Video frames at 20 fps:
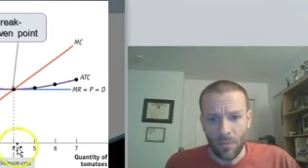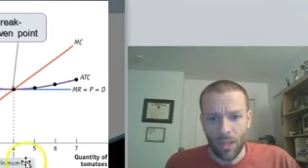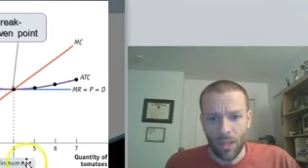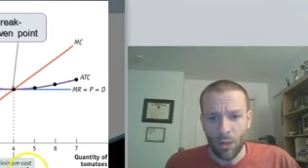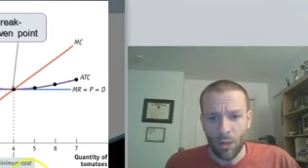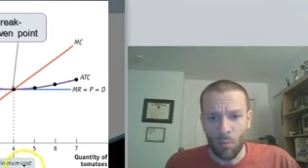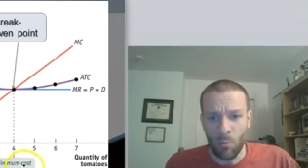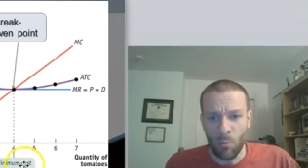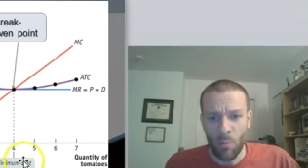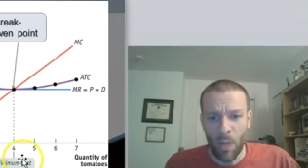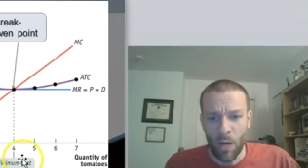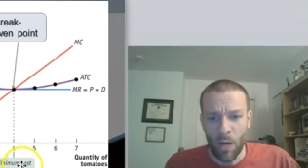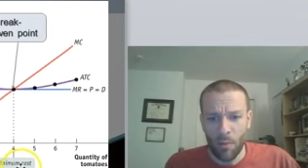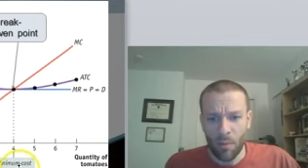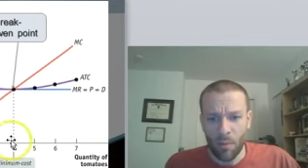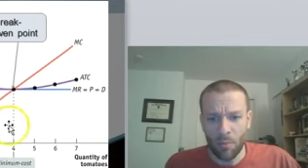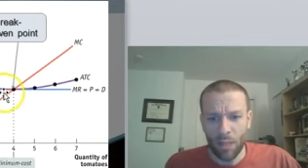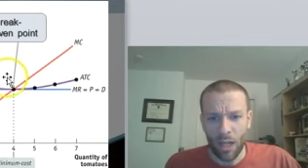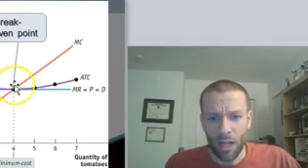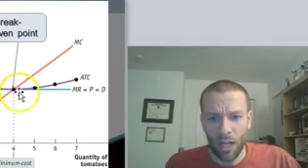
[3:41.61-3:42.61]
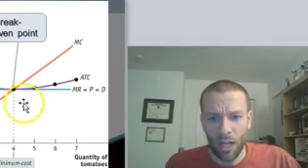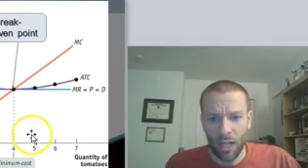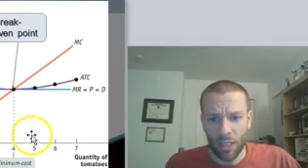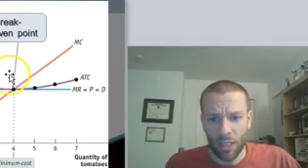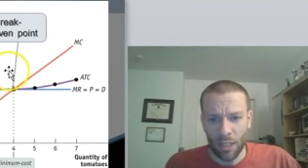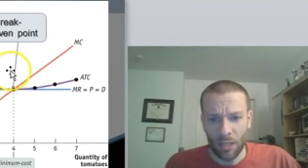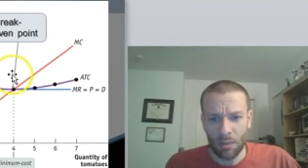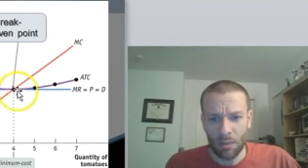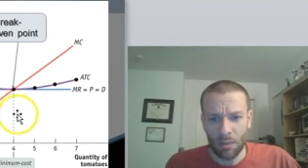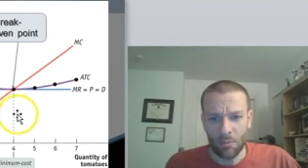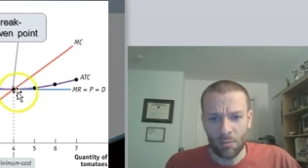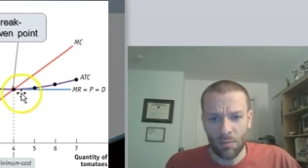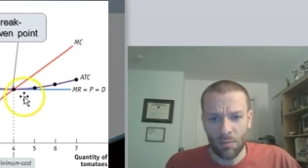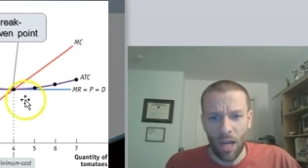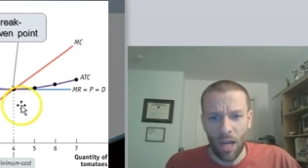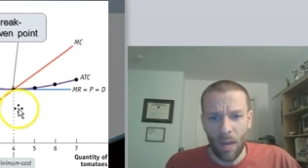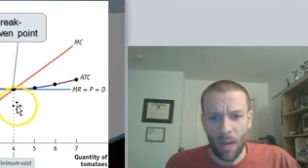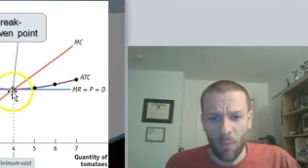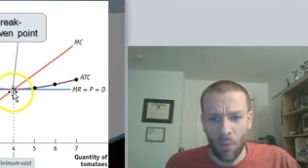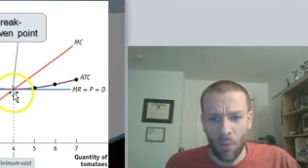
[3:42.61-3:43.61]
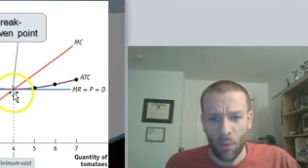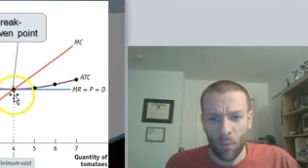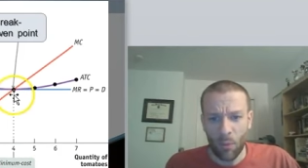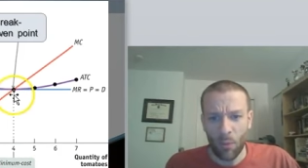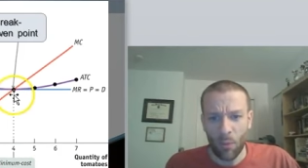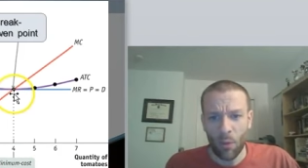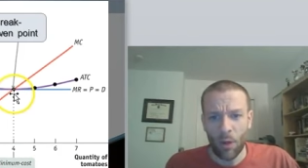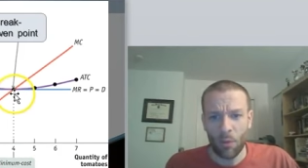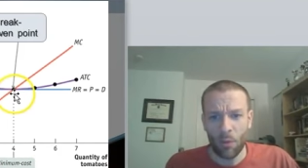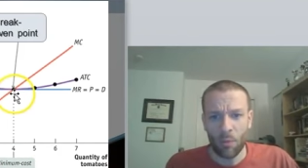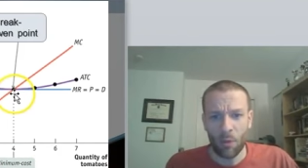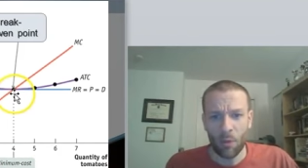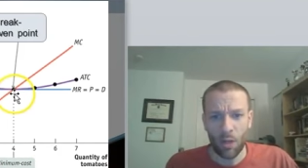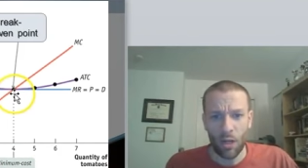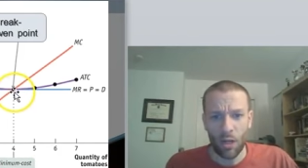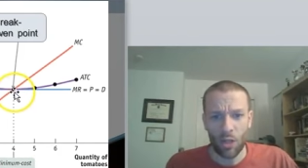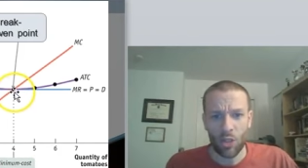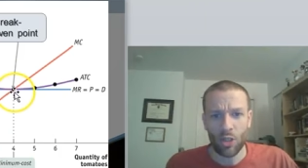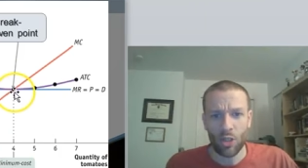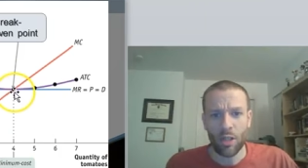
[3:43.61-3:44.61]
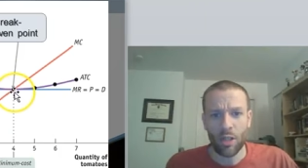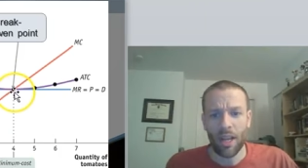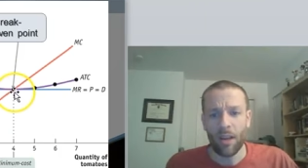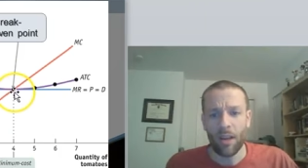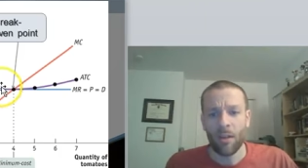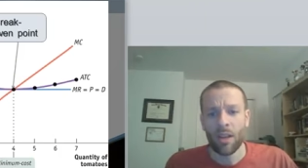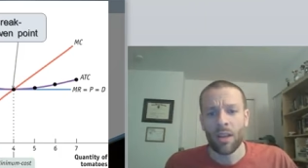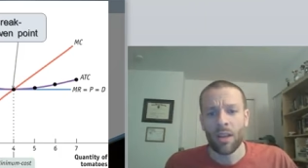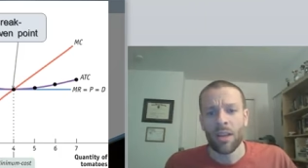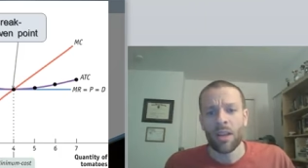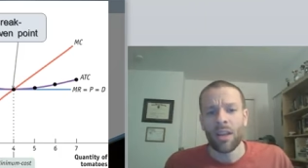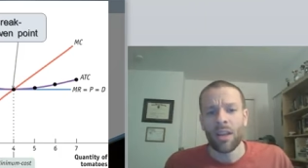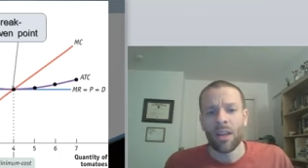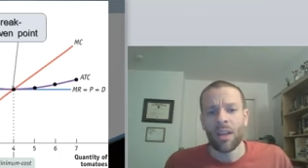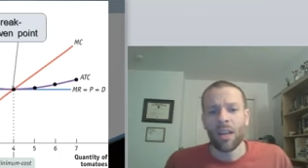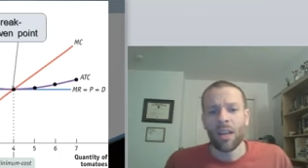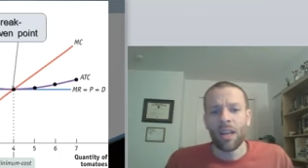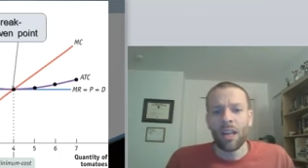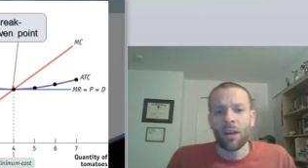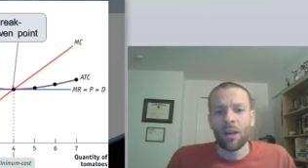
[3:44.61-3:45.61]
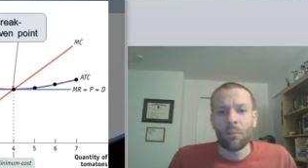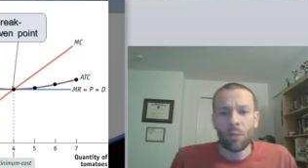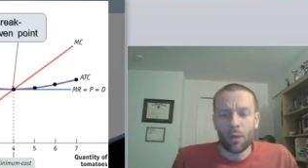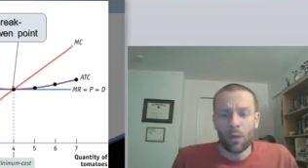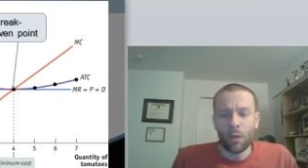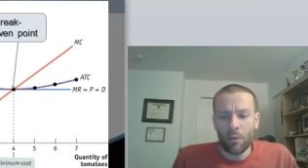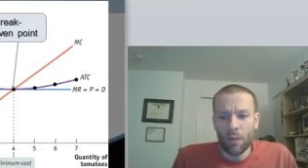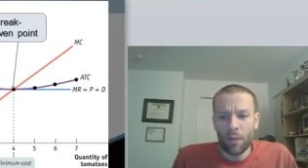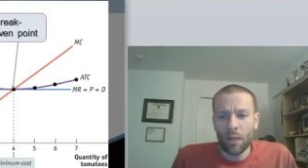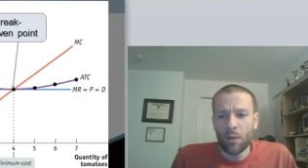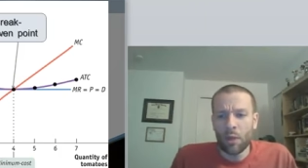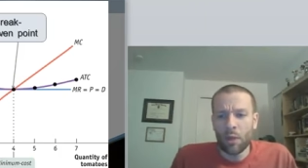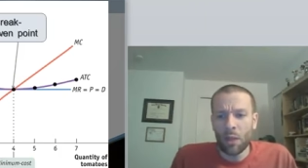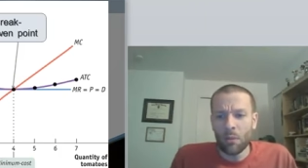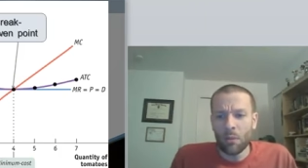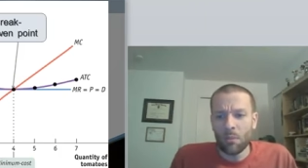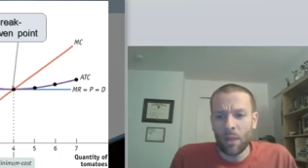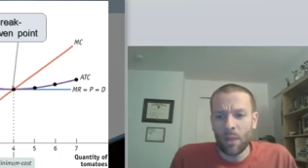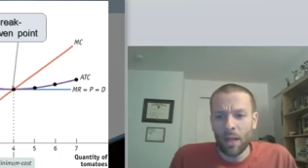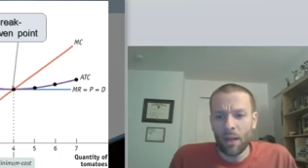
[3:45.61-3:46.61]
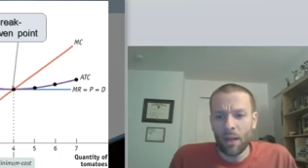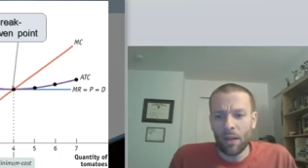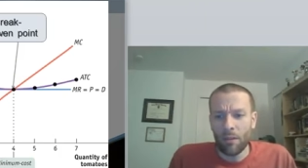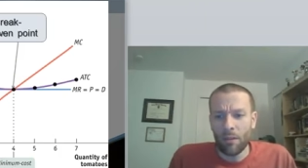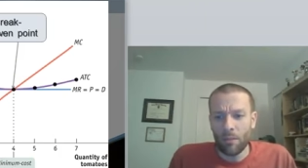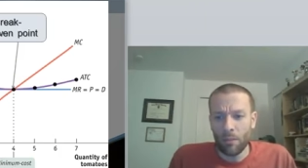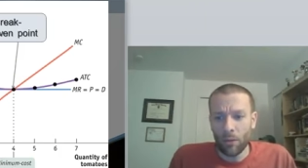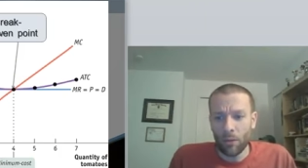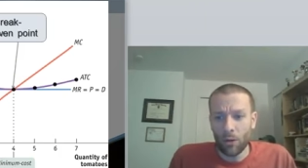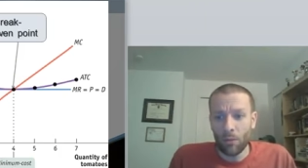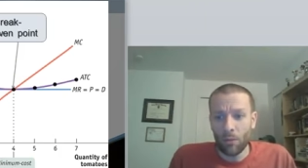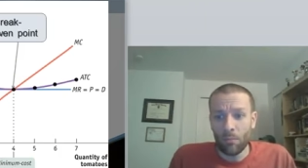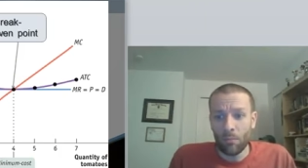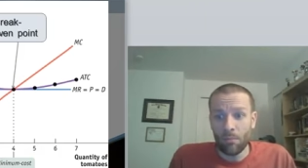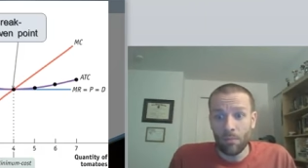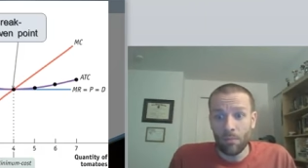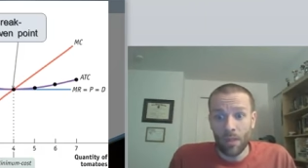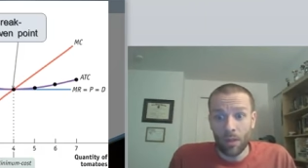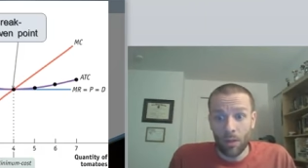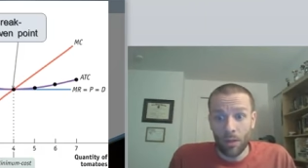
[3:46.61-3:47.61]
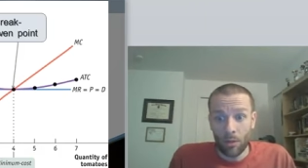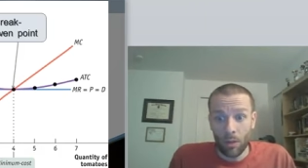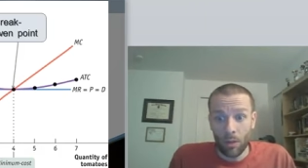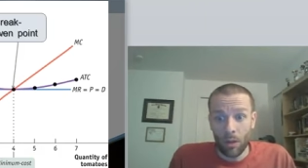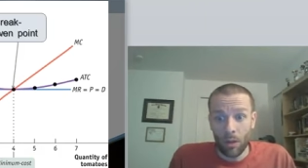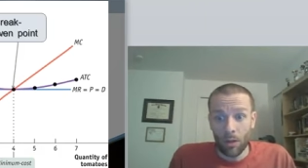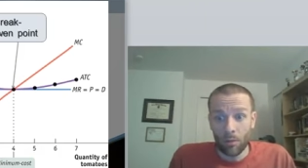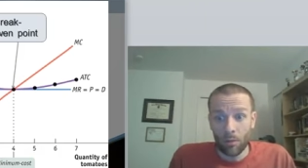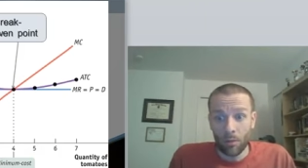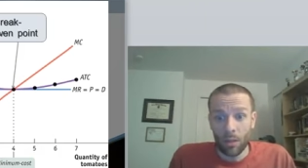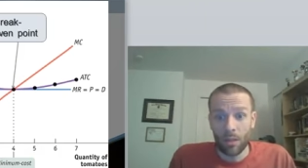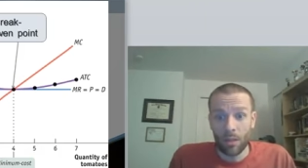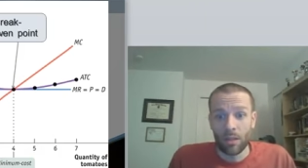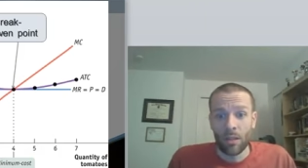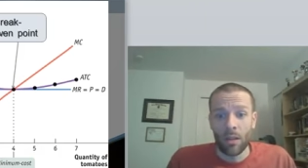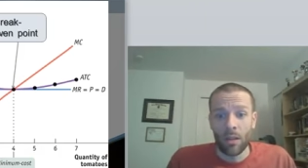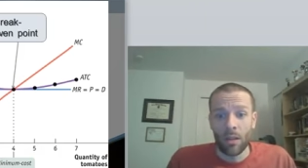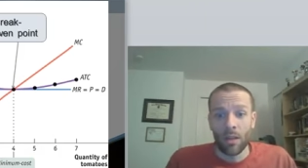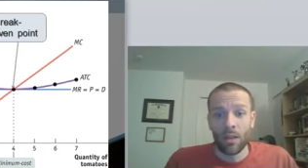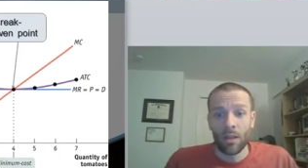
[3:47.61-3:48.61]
your minimum cost optimal point of production? Now, in a perfectly competitive firm in the long run,